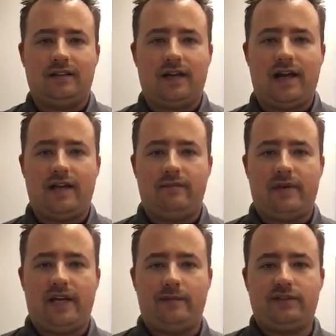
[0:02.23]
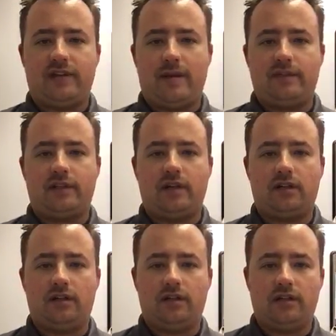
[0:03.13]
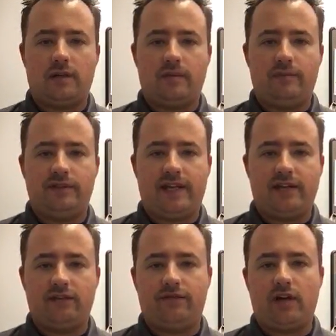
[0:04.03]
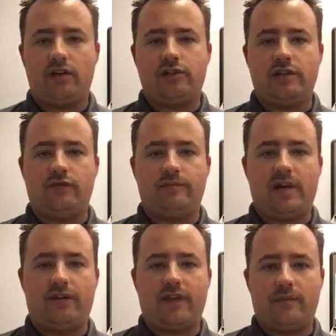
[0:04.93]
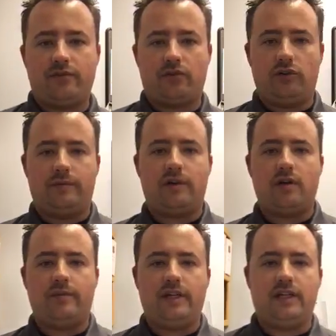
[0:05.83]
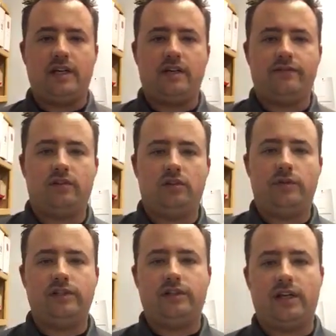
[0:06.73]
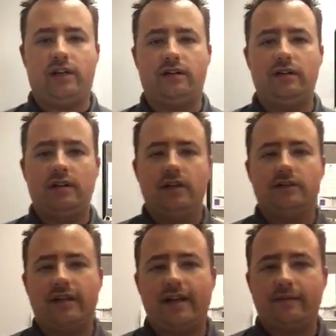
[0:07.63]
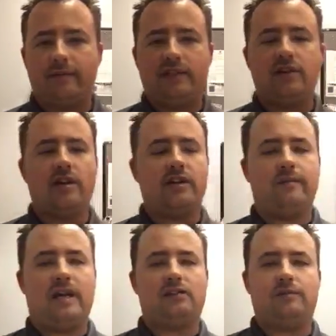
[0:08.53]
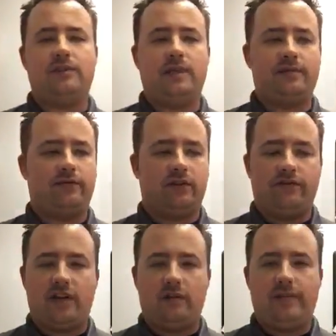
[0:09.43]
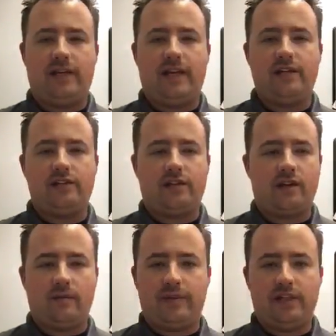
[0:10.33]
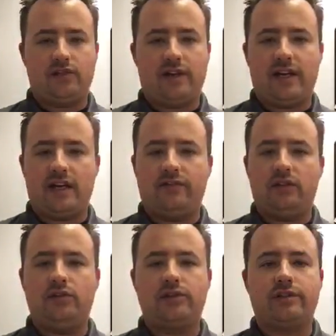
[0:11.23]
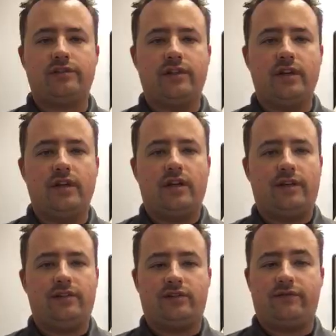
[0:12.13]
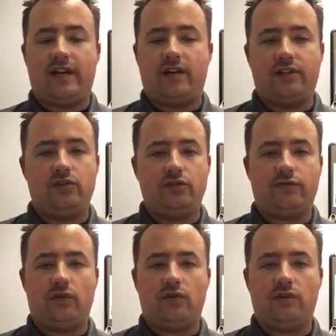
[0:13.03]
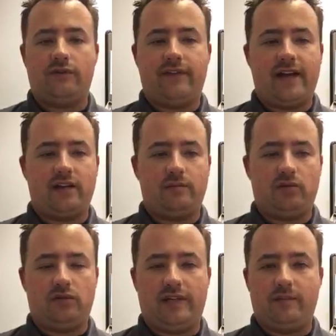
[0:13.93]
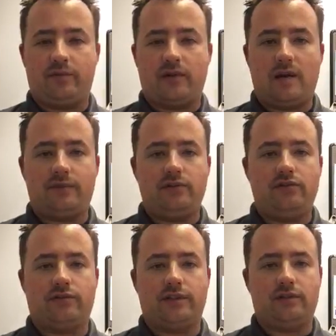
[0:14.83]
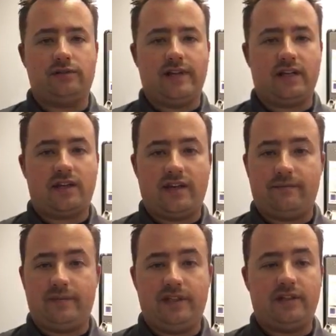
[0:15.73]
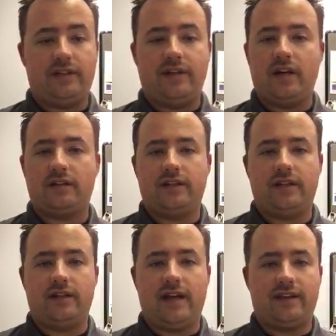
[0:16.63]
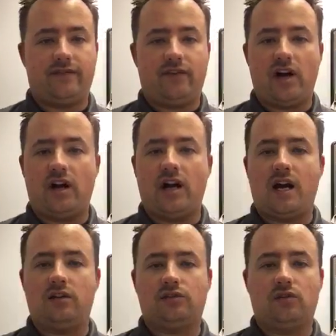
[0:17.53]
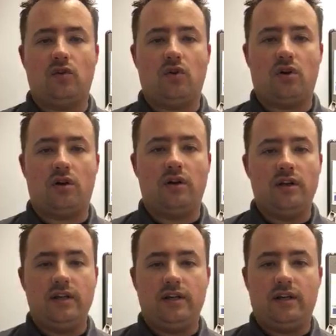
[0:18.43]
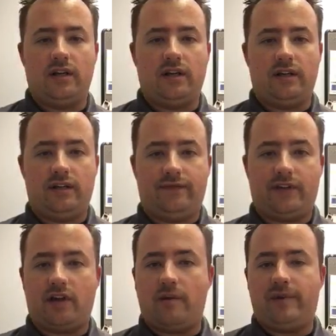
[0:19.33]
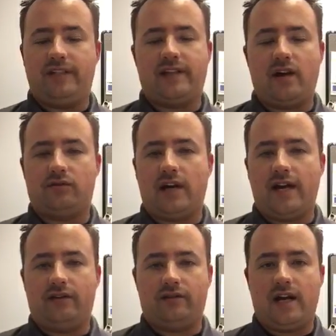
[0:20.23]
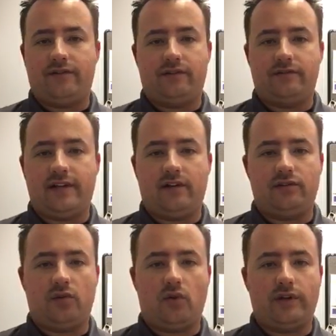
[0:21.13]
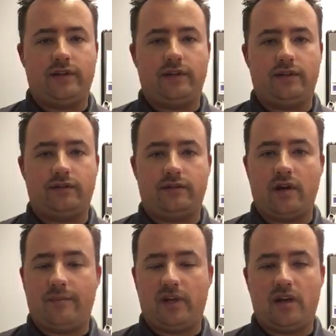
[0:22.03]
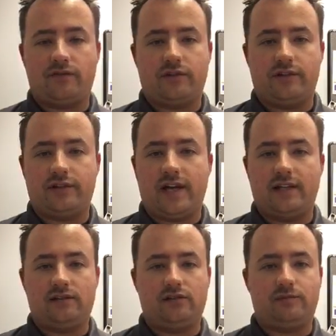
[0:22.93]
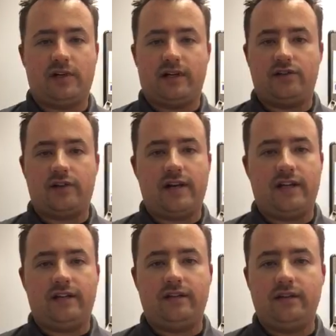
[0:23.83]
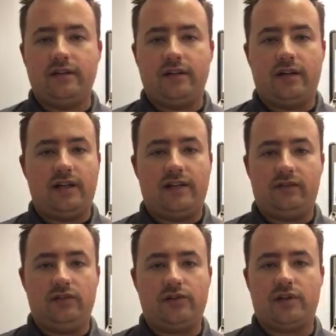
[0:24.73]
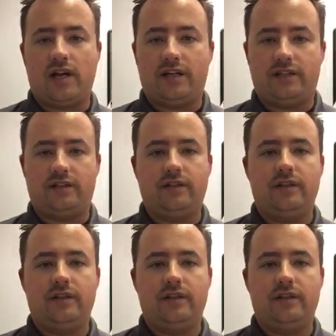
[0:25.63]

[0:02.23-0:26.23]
Hi, my name is Thomas Cuglin. I'm a battalion fire chief with Marathon Petroleum Company in Garyville, Louisiana. Today I'm going to be talking about some tips for developing engine company training evolutions. These are very useful and valuable impromptu drills that can be conducted at the firehouse or if the company's out riding around in the territory and the company officer decides to spring a training evolution on you,